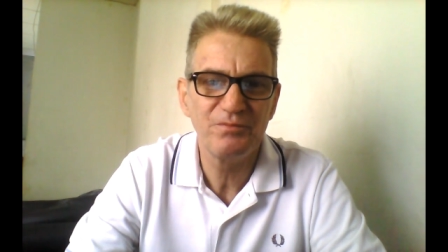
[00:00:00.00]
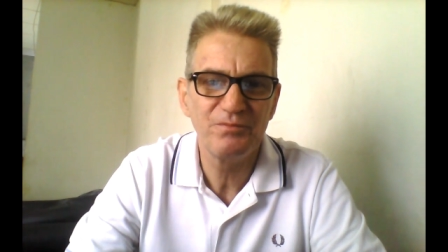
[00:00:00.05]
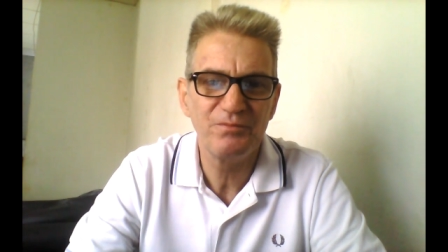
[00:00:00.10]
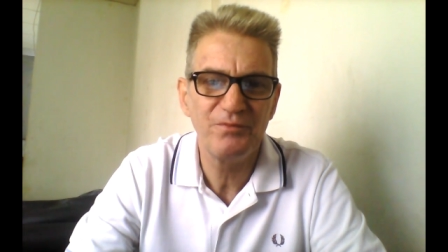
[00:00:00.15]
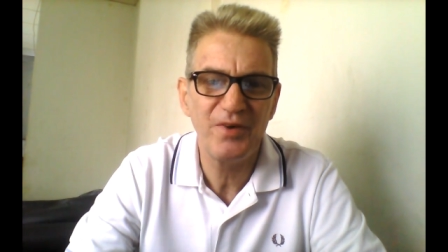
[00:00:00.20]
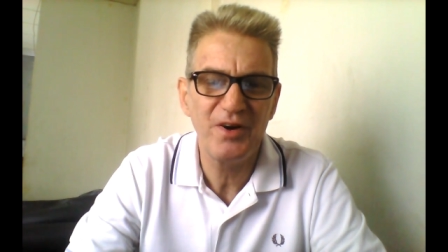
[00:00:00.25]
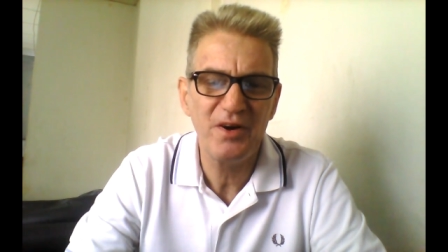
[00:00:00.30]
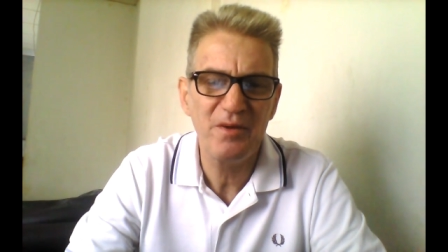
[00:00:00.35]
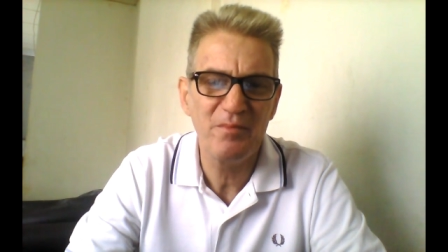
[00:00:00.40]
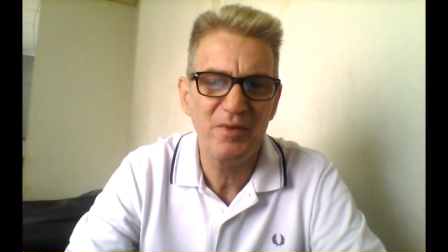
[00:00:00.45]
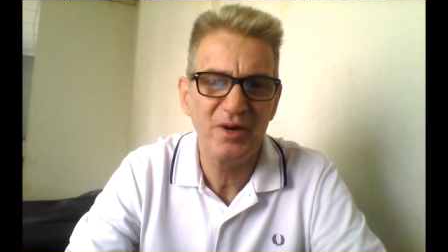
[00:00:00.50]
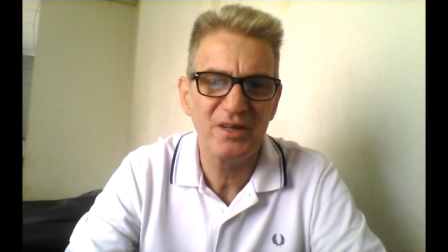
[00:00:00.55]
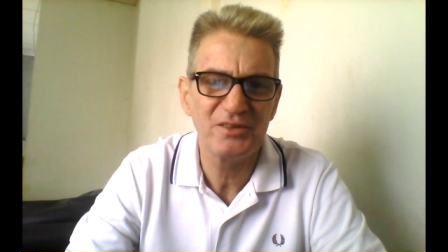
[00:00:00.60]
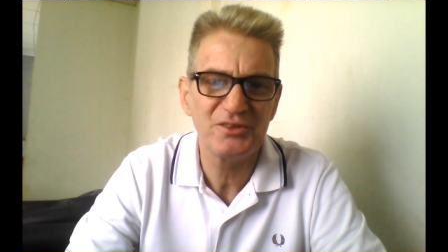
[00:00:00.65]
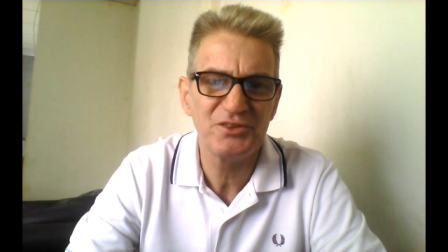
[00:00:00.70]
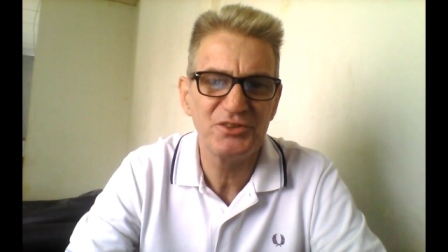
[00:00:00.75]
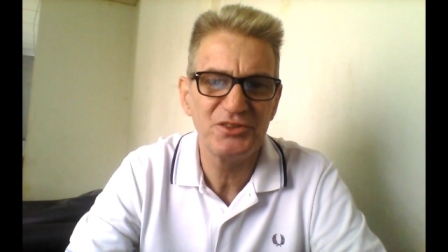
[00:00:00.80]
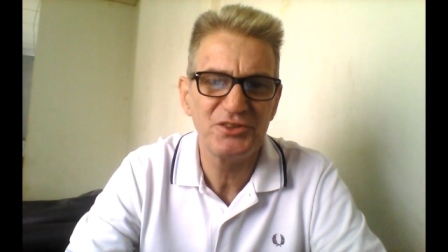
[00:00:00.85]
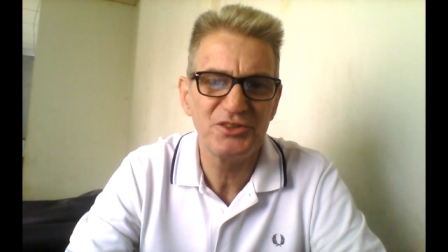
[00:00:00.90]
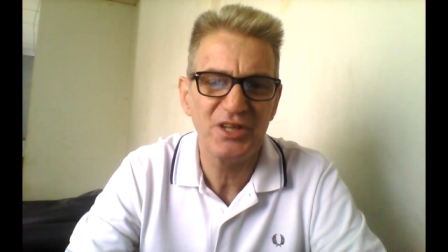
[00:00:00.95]
very
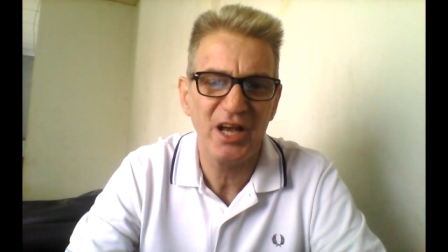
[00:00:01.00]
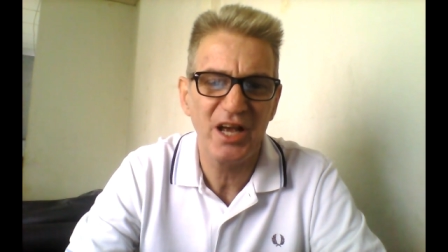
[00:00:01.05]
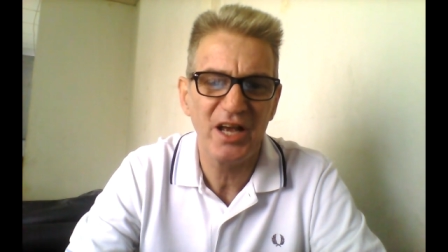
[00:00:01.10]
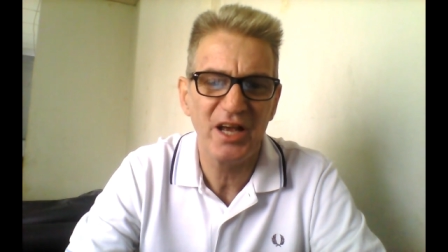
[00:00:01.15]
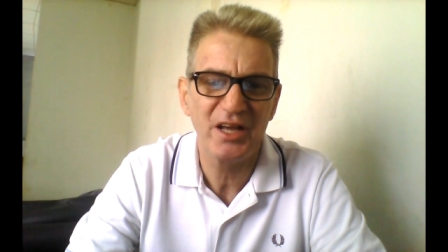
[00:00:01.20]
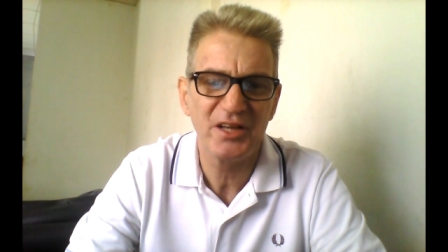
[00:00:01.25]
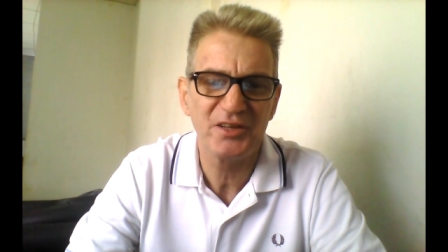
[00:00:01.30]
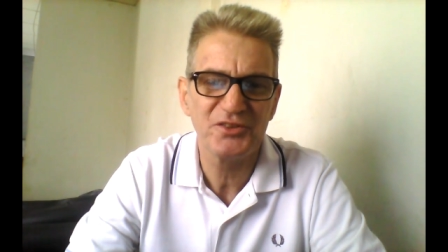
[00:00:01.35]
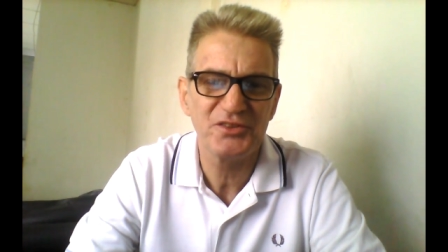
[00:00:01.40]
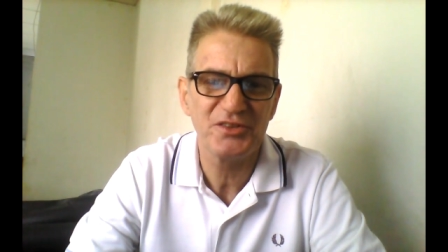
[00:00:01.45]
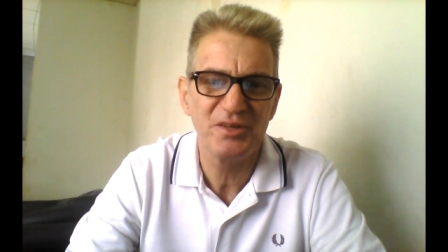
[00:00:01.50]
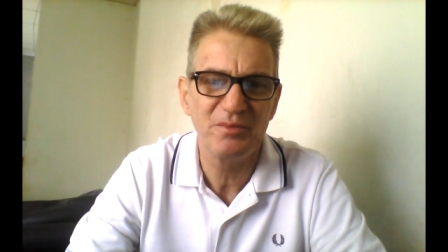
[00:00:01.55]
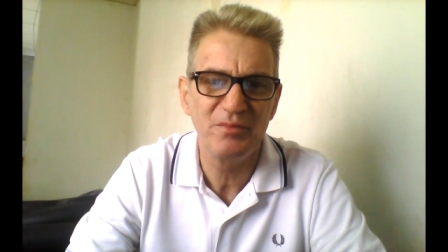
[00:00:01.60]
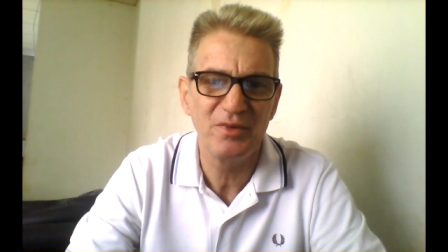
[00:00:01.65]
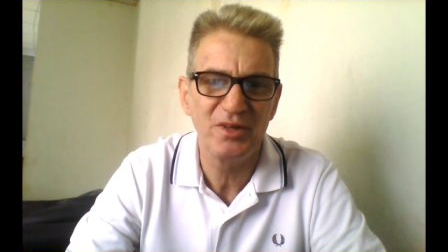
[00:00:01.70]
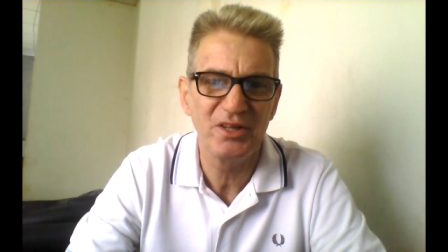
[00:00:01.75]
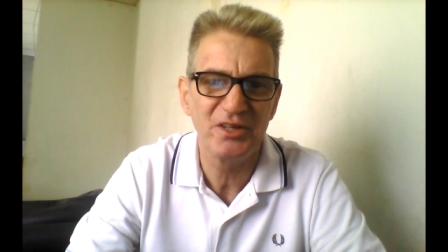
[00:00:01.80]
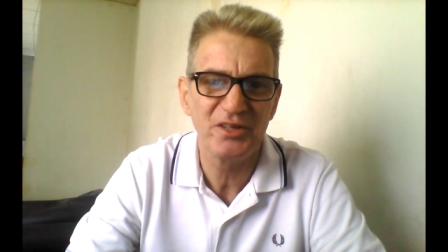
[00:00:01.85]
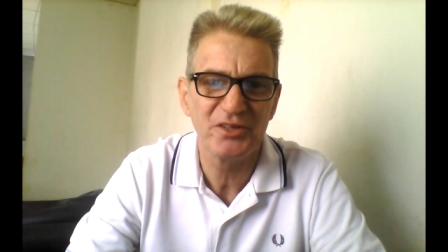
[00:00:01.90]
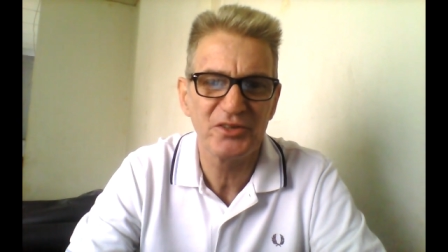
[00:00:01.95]
much
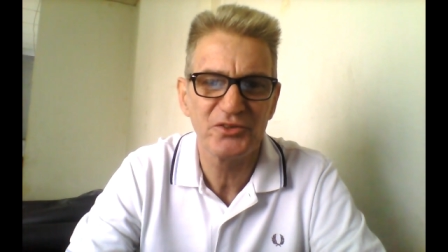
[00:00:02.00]
similar